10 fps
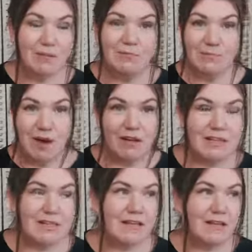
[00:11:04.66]

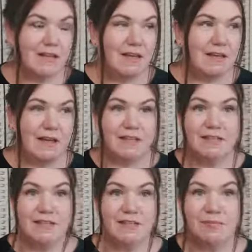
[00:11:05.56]
marketing and
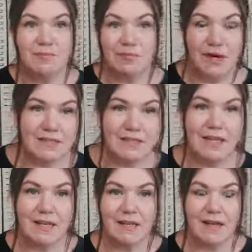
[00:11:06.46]
the
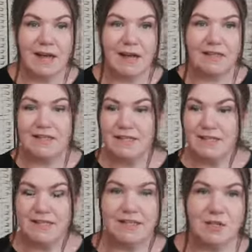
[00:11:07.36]
branding and the
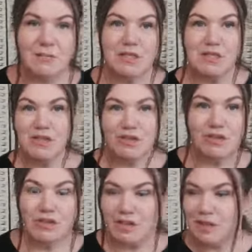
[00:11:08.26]
systems and the
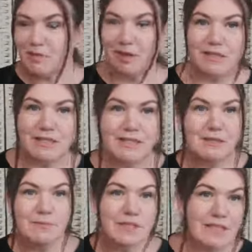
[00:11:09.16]
structures and the policies and
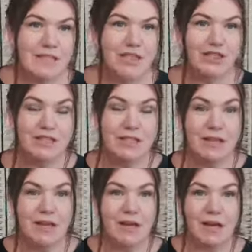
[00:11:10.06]
the procedures
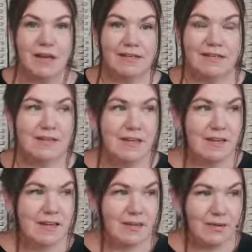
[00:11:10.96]
and,
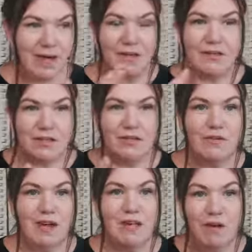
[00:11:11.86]
you know, how to
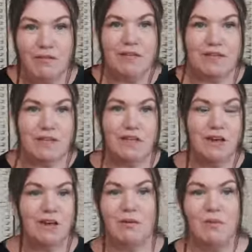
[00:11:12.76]
create offers that your
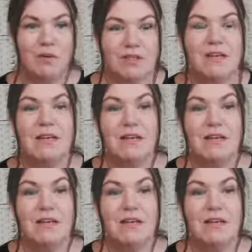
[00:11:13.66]
client wants,